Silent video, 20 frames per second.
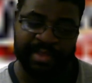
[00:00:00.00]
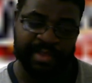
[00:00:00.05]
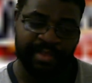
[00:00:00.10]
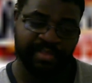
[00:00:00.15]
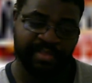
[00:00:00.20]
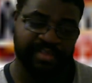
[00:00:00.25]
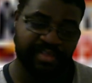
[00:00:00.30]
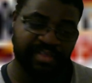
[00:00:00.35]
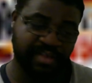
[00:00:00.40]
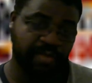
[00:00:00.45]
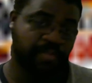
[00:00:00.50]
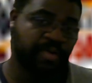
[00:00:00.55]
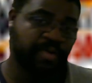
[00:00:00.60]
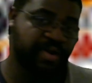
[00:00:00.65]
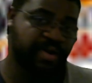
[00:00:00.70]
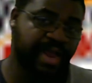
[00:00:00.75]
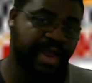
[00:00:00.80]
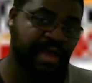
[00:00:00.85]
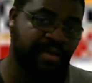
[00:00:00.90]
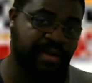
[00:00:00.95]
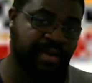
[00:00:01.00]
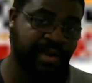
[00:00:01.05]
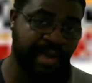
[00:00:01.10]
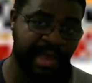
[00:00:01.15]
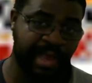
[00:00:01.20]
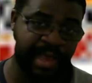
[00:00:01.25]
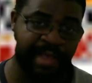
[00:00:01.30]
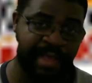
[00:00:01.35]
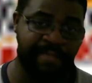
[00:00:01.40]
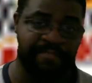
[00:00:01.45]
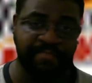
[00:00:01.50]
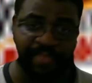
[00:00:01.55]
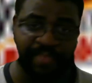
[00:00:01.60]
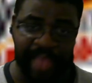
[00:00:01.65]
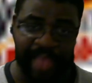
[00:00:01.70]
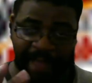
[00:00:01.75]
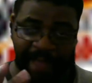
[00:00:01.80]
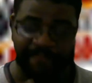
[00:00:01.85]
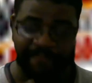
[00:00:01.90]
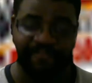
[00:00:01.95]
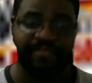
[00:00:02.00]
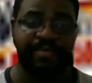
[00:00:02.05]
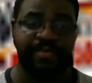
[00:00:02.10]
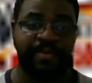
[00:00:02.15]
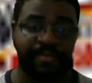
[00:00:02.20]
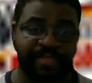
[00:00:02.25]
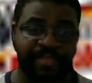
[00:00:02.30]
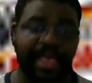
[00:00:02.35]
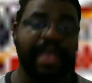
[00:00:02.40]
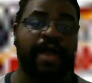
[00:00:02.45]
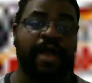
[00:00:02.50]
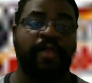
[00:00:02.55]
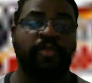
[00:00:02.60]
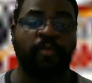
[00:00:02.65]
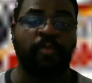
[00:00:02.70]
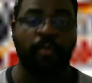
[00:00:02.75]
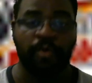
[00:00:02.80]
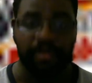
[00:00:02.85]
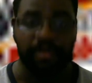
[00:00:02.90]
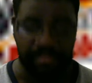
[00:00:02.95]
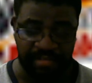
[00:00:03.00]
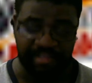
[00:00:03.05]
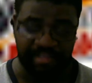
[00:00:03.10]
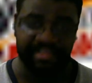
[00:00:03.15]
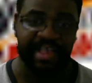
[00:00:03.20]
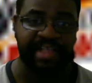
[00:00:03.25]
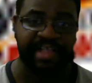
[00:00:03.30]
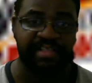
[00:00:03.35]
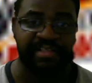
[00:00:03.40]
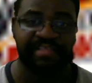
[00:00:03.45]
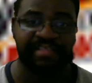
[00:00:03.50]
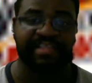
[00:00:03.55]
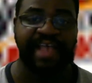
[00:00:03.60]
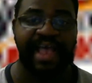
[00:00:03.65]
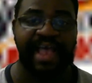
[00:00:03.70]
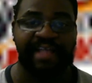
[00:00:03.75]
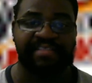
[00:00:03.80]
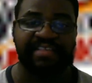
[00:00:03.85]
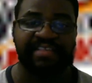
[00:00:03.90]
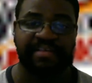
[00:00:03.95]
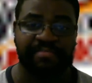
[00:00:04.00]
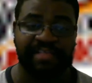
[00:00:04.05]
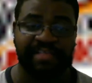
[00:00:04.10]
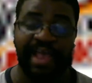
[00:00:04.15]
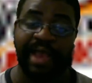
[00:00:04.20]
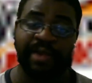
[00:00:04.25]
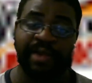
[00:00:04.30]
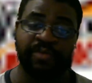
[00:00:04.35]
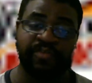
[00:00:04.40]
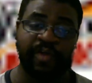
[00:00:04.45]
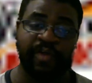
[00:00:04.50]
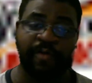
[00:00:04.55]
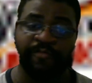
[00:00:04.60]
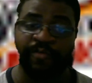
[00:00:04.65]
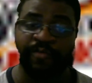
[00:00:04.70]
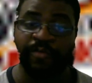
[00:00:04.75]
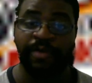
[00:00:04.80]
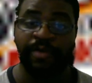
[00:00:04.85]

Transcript: somewhere down the line, I feel they are the ones to take the tag team titles off of